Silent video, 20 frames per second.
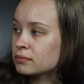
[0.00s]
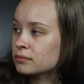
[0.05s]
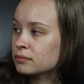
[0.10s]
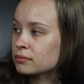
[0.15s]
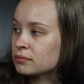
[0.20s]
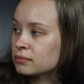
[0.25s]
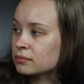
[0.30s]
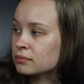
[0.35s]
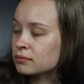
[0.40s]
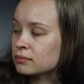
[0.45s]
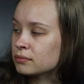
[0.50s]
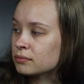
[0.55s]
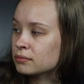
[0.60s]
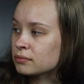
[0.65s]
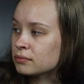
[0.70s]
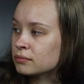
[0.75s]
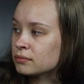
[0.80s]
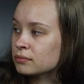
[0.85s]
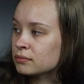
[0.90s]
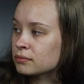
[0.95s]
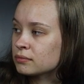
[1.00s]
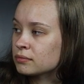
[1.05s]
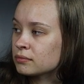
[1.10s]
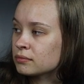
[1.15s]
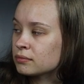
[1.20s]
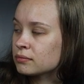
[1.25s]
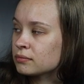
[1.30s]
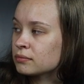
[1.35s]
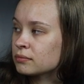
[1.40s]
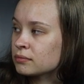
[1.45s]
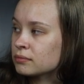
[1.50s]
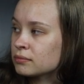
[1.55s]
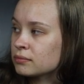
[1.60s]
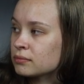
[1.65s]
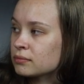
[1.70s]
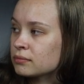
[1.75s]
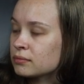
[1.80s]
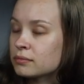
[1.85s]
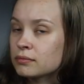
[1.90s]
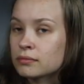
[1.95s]

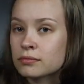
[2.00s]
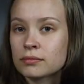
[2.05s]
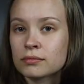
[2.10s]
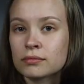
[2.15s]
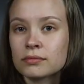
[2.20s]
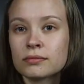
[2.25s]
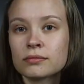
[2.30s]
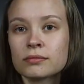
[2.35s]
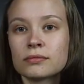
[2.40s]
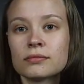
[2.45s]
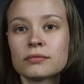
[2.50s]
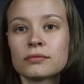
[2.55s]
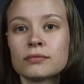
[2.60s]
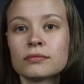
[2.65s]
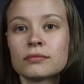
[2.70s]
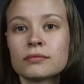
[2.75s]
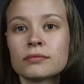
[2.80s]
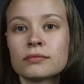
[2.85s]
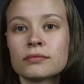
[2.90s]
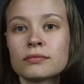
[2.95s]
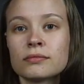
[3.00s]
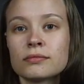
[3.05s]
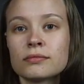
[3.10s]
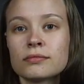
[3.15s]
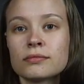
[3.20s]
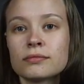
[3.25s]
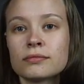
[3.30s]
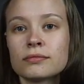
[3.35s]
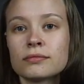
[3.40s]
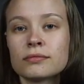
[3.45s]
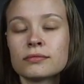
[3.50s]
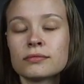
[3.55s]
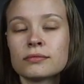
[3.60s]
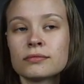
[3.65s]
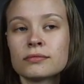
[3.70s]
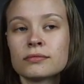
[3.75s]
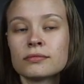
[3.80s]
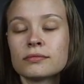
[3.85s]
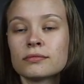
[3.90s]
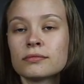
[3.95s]

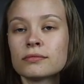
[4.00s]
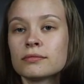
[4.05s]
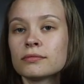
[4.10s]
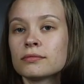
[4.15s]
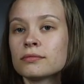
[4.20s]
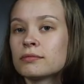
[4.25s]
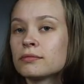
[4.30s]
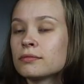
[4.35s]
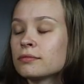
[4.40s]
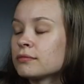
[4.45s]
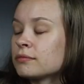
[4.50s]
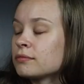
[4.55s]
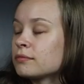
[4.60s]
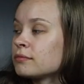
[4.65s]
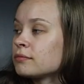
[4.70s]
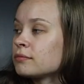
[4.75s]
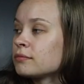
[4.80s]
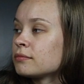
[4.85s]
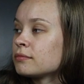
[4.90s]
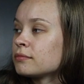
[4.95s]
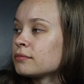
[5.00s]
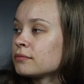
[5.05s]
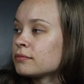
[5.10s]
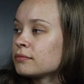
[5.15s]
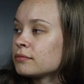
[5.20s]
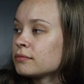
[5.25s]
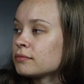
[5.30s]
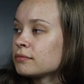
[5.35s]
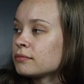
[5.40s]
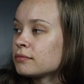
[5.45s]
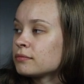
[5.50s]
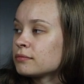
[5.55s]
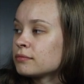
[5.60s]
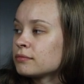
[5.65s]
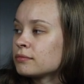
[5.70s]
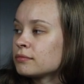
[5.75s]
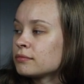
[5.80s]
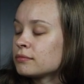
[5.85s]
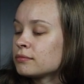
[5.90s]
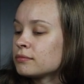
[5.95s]

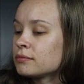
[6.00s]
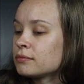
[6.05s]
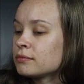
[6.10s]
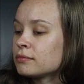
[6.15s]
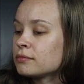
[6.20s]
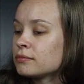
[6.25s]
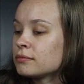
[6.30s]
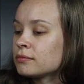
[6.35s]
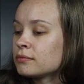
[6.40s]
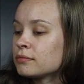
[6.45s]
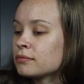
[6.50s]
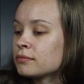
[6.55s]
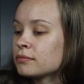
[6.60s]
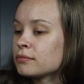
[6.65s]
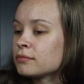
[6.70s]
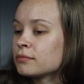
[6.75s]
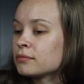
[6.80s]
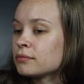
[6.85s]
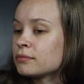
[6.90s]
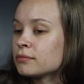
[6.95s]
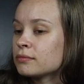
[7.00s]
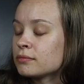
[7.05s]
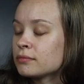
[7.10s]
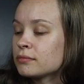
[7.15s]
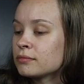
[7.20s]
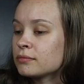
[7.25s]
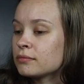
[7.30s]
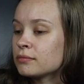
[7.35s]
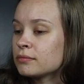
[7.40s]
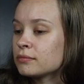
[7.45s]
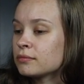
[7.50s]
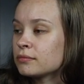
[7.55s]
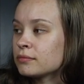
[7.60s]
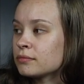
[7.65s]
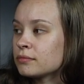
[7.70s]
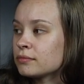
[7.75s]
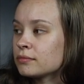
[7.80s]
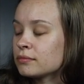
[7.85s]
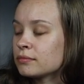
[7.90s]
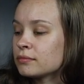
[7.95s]
(not speaking)